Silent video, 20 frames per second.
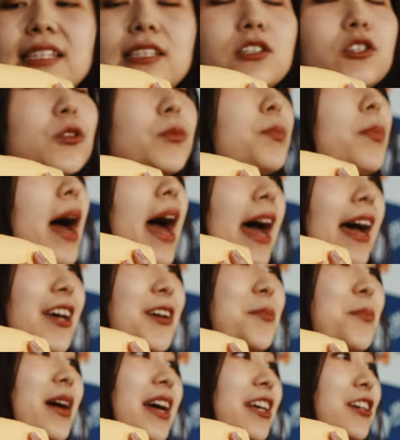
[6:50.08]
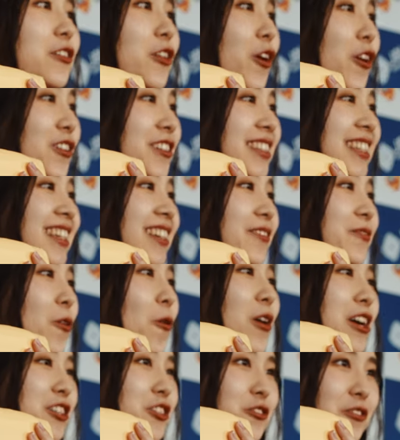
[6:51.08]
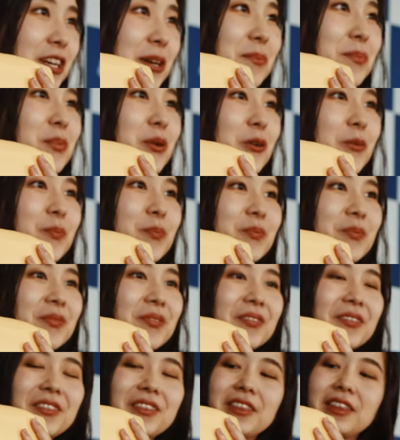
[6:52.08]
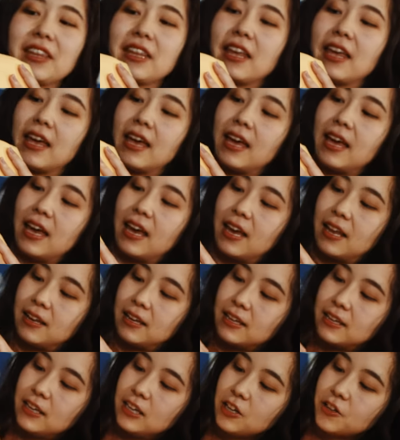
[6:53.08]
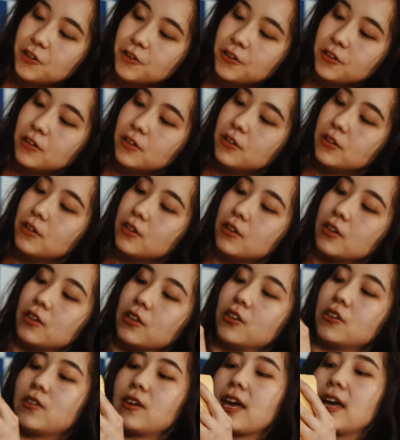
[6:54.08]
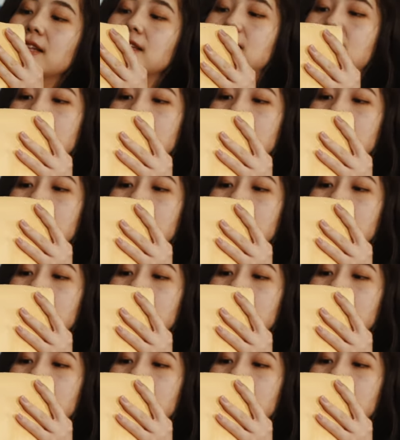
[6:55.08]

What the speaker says: to pack my clothing for a trip. And here you can